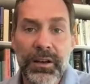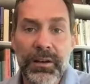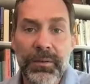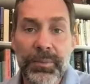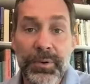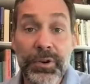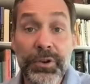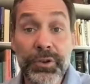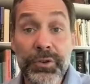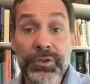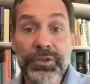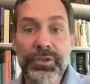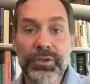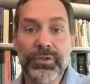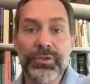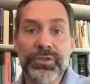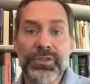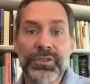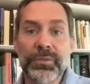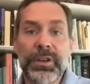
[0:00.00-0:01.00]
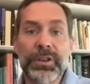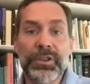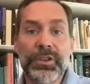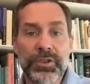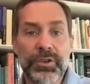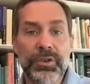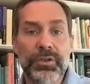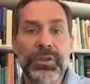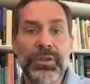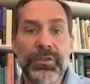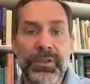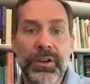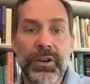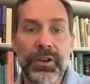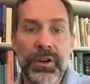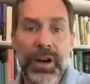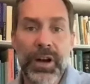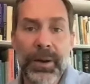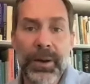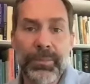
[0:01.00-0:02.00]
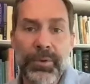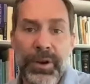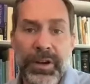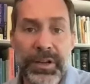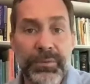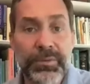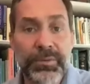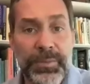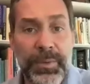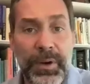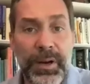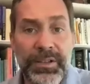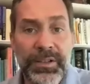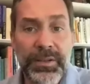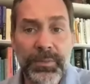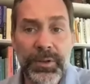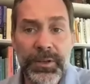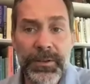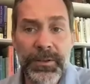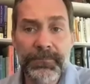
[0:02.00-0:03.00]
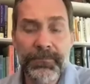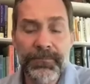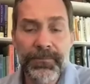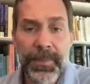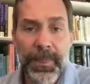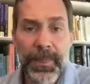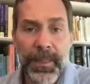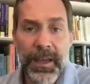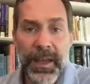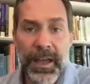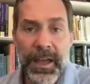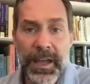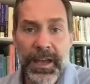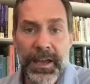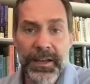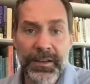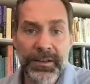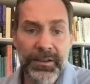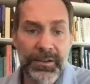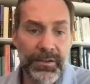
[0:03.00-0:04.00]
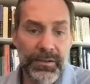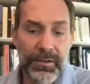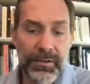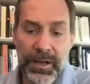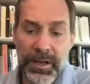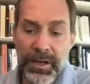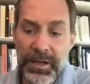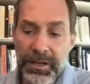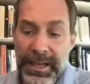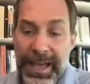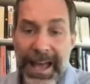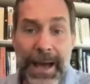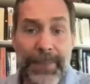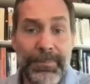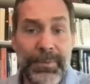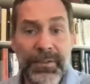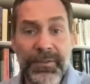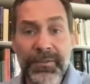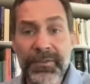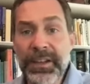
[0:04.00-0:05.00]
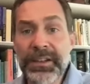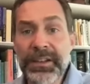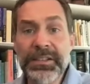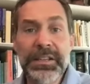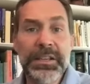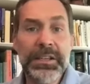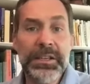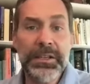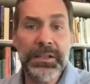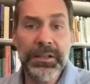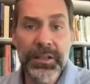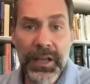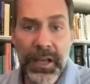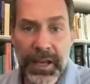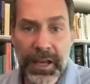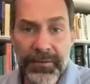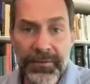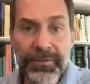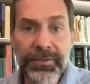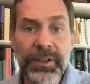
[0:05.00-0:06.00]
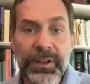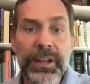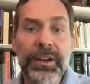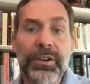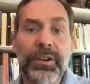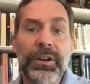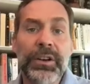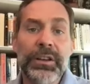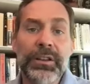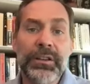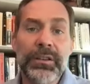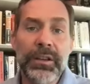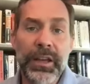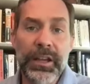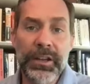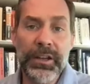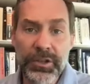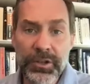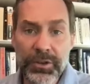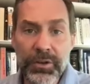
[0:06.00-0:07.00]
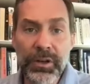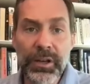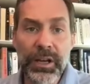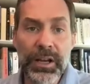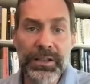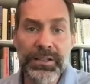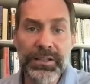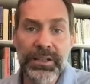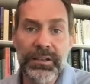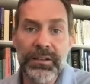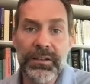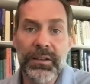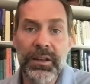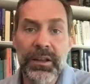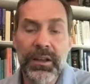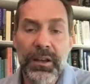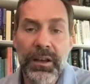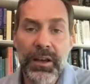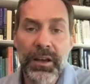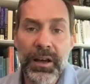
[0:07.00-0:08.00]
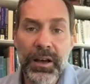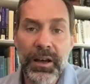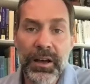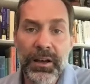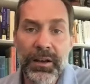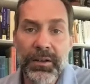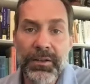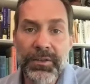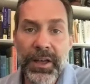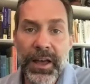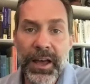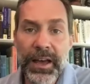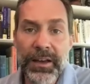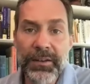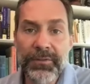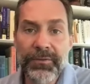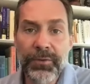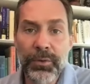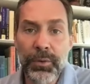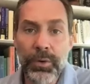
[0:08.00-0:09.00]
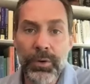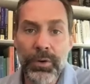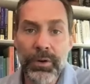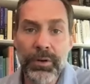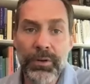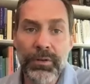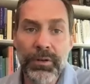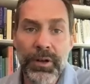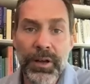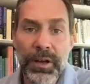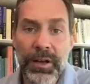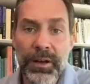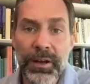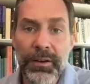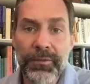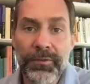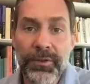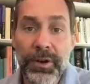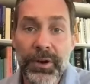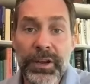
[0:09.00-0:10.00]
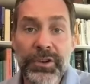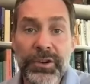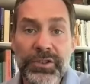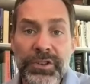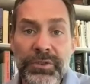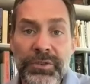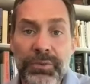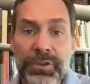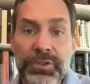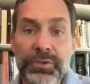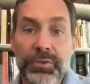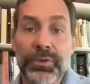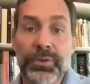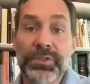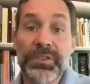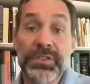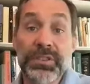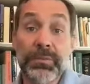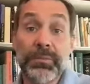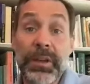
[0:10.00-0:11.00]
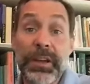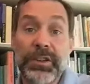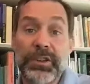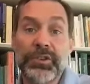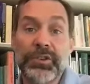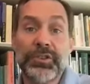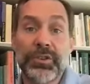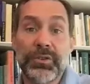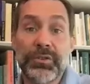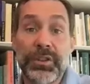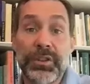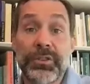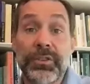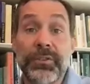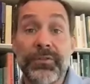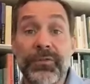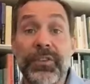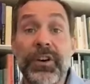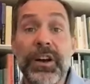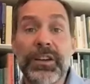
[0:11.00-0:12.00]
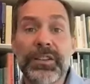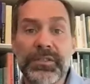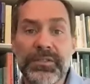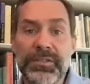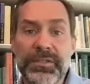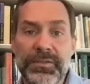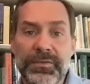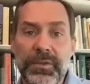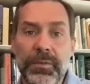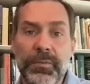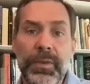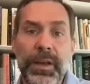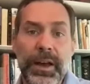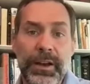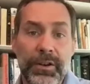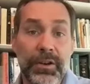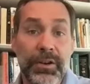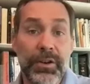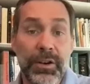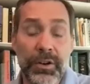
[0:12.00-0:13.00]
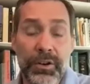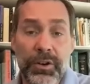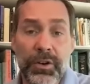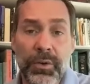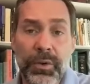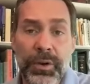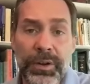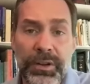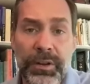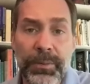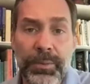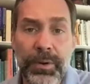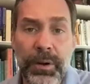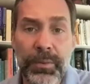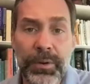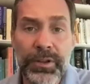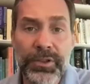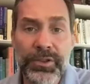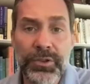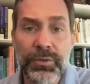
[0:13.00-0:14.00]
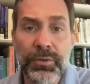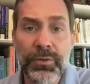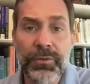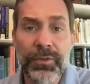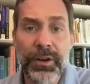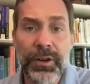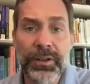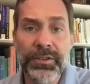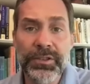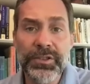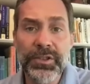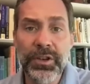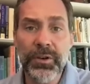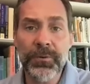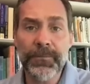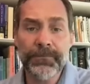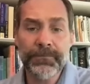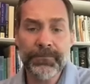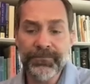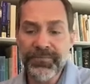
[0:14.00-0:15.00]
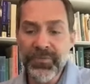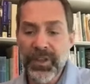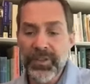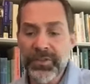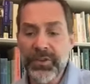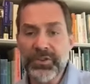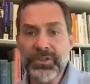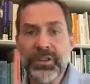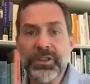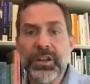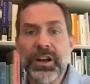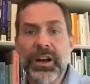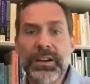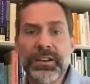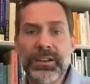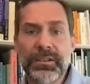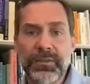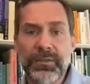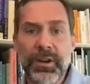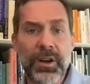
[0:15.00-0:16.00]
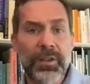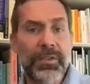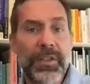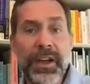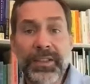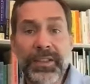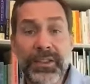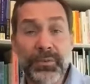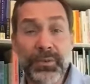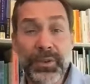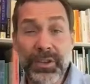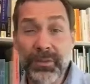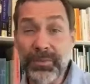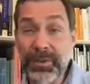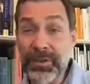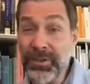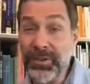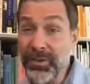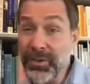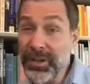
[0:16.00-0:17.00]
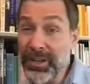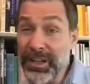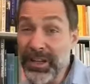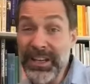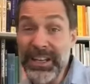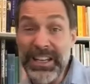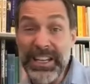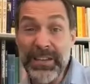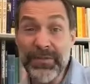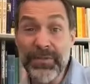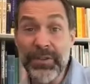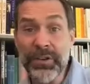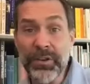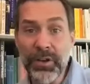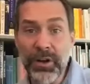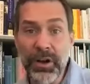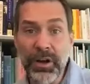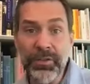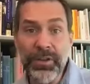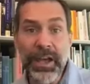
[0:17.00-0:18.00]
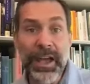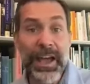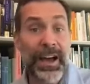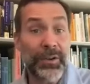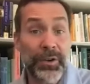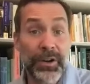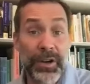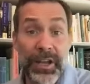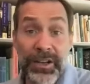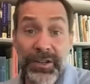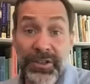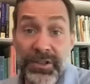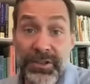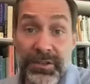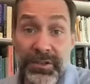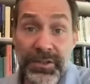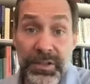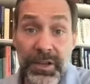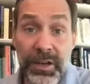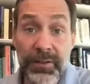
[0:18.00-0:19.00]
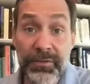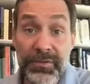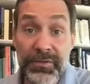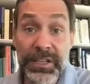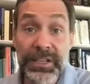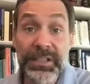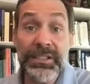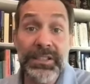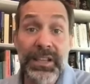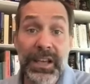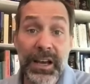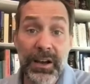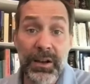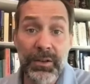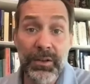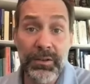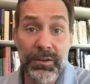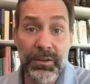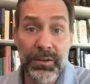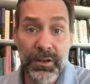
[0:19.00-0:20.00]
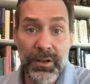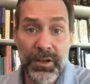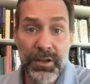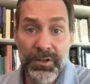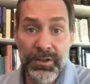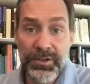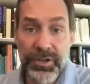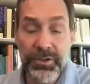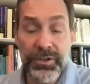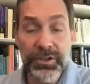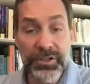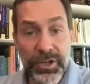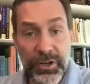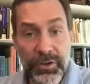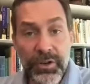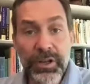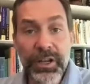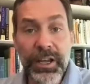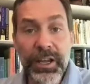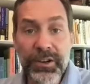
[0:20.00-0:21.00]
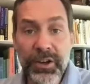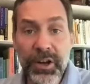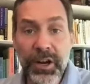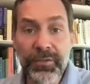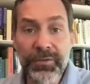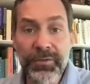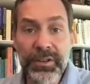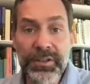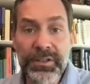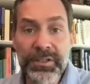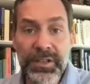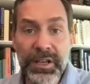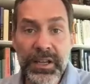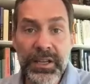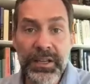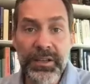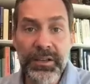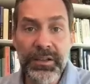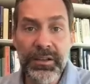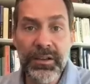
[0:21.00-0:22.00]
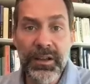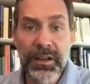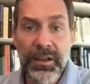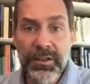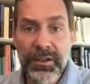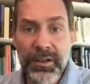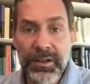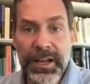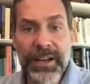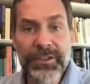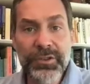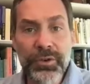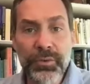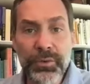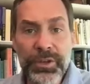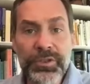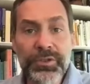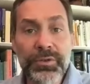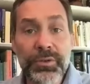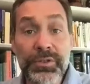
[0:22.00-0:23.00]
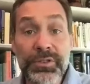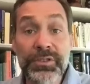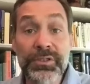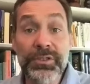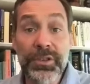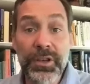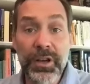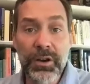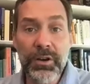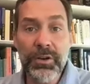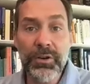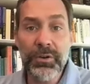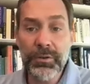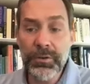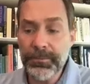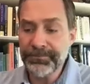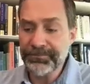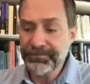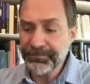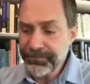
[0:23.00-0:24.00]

producers to make sure that they're operating responsibly and capping venting and flaring and utilizing uh, that for uh, for energy resources and making sure that the funds from that are, are going to the permanent school fund. So there's a lot on that that we could be doing, and even on the outer edges of desal. So the General Land Office in the Natural Resources Code